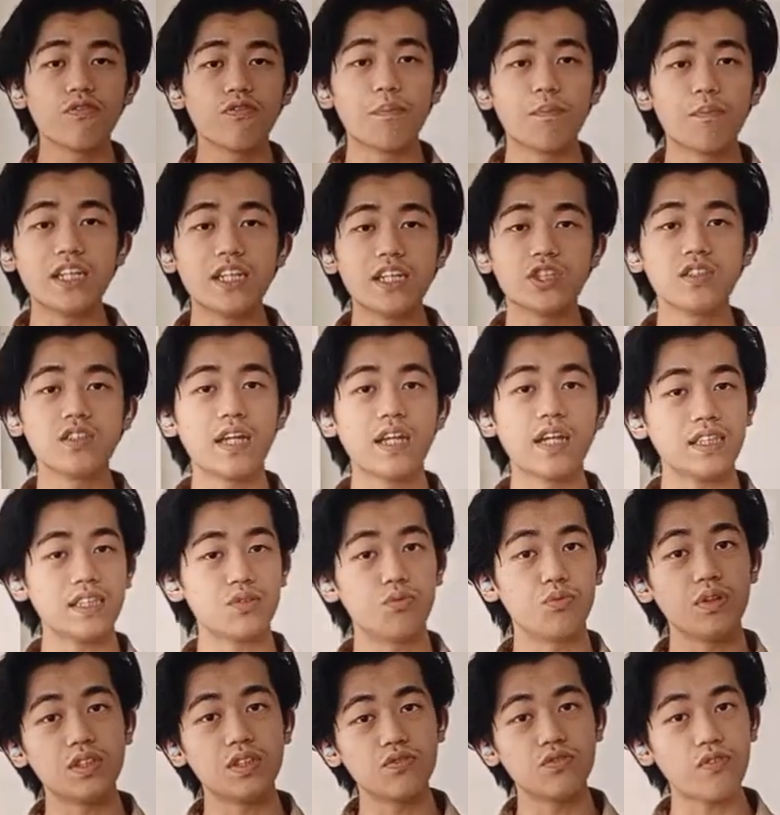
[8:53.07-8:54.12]
the patient has
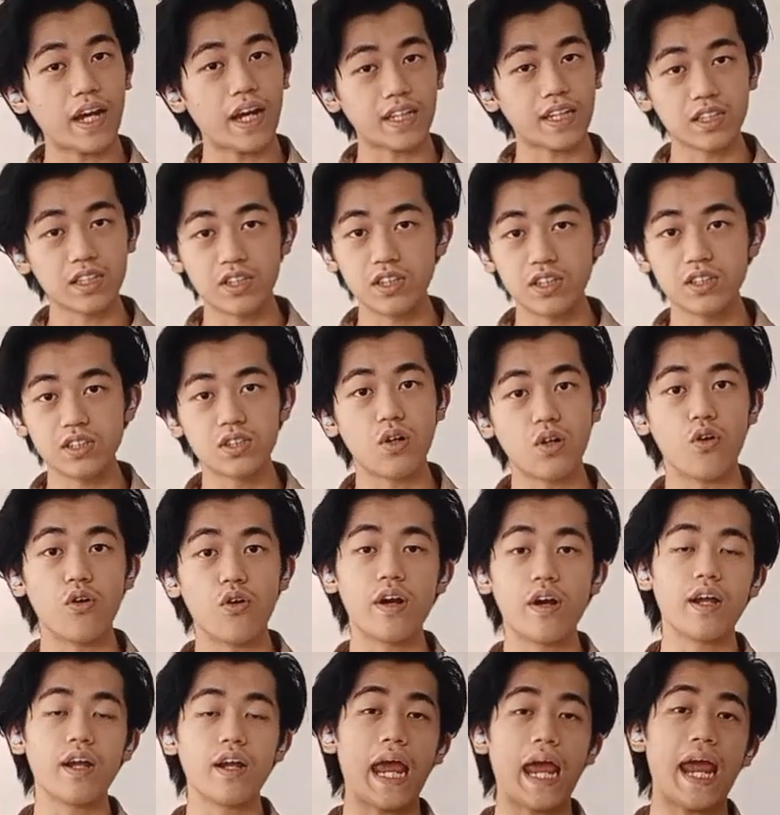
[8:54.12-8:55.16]
risk factors or
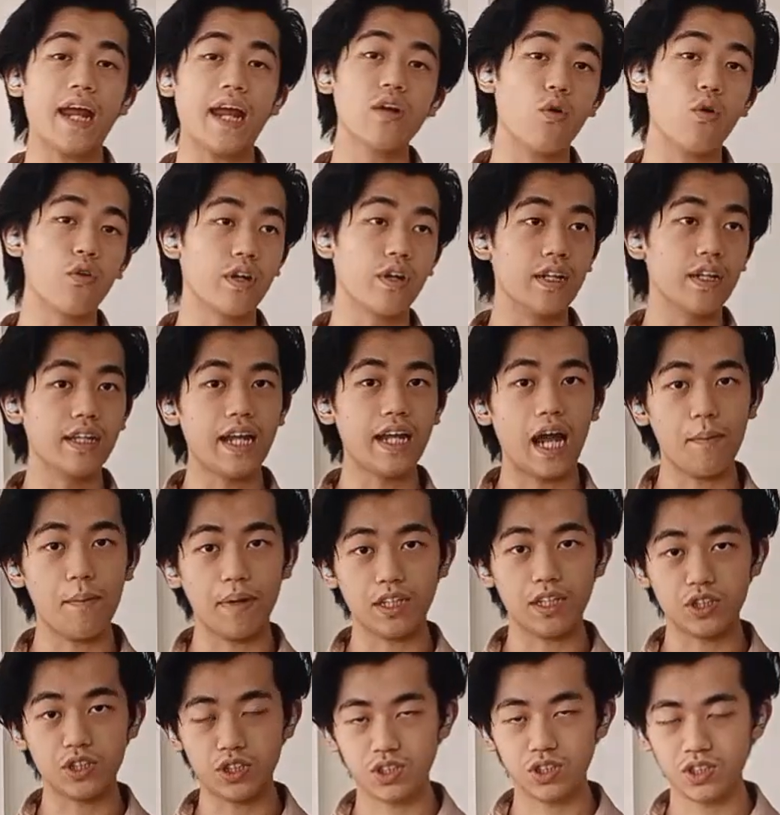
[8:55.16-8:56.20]
end organ
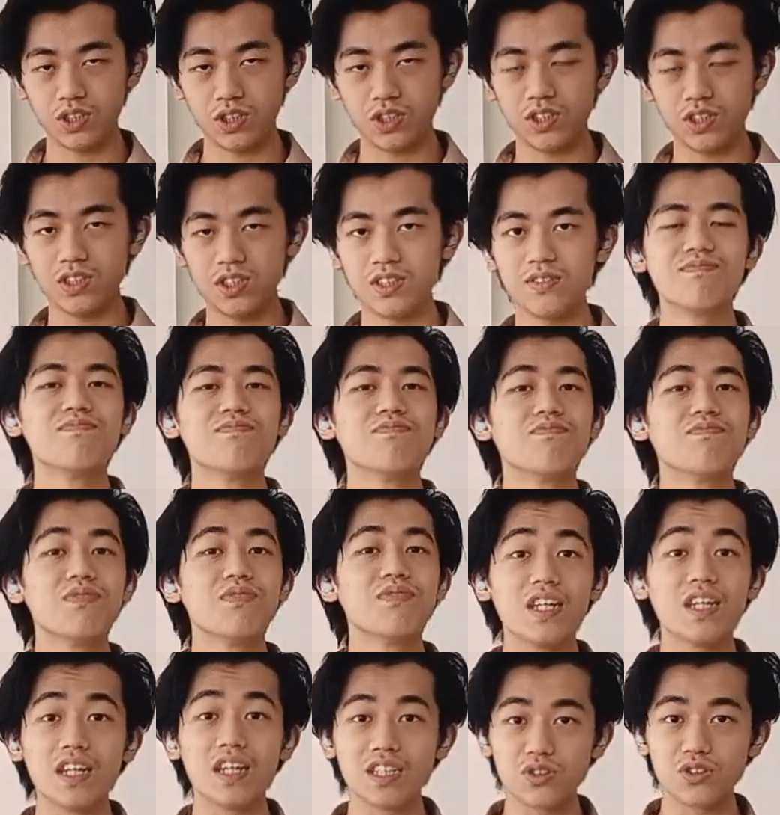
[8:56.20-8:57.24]
damage?
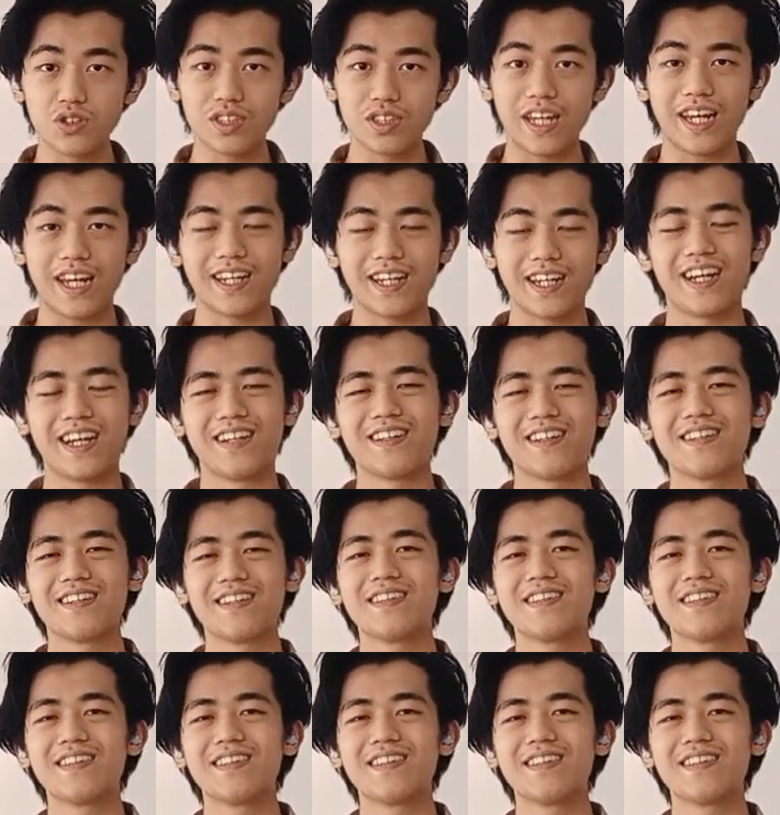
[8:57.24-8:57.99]
History taking.